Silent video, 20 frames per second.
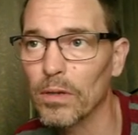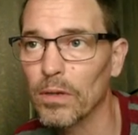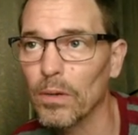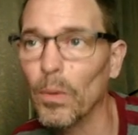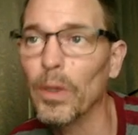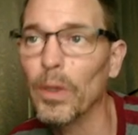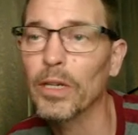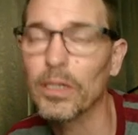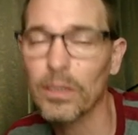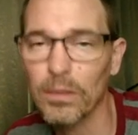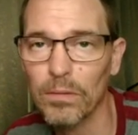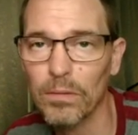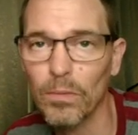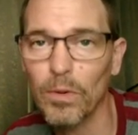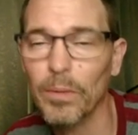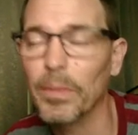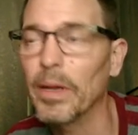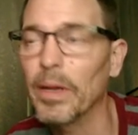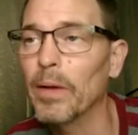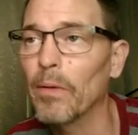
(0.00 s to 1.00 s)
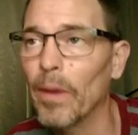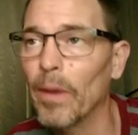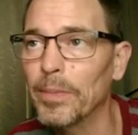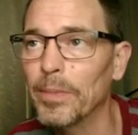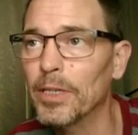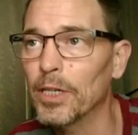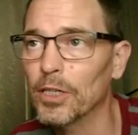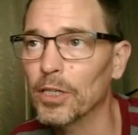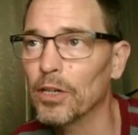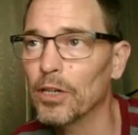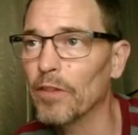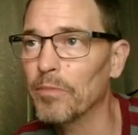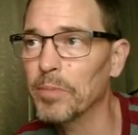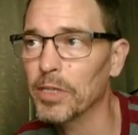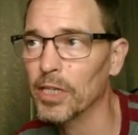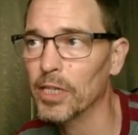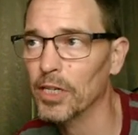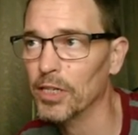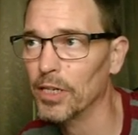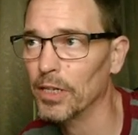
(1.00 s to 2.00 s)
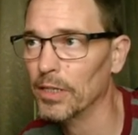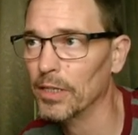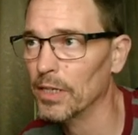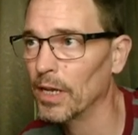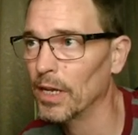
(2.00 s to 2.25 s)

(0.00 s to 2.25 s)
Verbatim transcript: which would be a repetition of positions